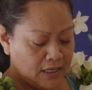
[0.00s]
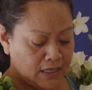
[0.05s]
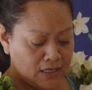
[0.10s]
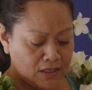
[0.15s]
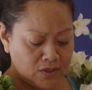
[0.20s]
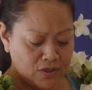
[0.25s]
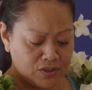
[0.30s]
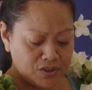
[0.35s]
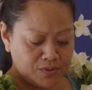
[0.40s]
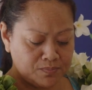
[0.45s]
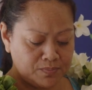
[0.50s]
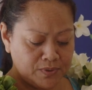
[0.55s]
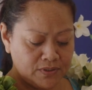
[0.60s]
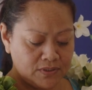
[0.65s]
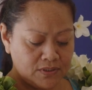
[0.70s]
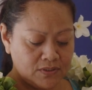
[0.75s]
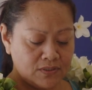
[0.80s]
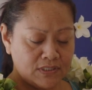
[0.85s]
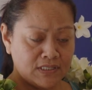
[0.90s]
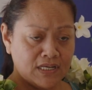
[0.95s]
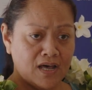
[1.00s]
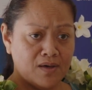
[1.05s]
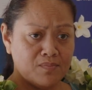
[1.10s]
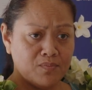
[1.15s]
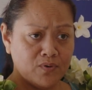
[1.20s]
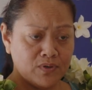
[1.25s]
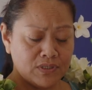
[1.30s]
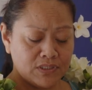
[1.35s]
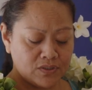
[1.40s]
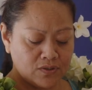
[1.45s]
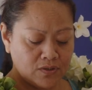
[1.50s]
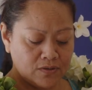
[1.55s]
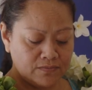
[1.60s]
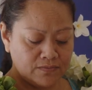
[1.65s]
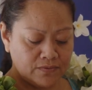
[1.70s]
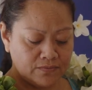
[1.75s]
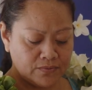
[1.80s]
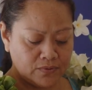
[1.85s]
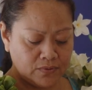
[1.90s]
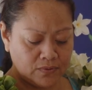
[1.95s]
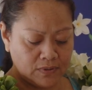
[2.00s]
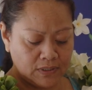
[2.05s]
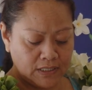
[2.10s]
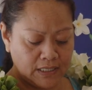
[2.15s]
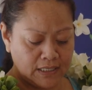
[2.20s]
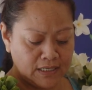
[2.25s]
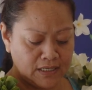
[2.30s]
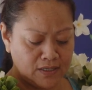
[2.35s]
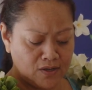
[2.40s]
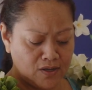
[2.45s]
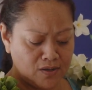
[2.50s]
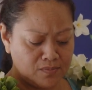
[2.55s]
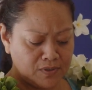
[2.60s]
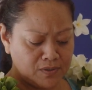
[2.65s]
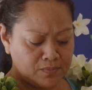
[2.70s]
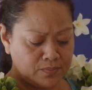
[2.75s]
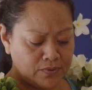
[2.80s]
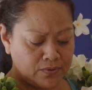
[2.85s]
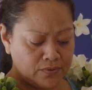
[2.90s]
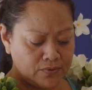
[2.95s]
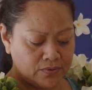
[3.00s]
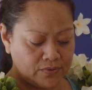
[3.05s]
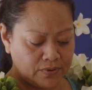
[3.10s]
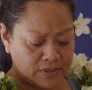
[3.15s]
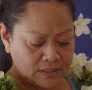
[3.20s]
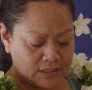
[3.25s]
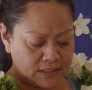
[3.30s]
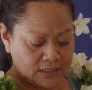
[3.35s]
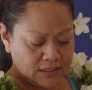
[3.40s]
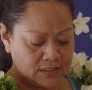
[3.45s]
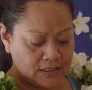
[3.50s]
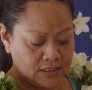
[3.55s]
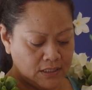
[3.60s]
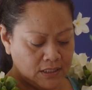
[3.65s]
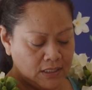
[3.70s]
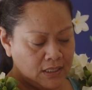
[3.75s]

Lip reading: and contribute to Samoa's overall economic progress.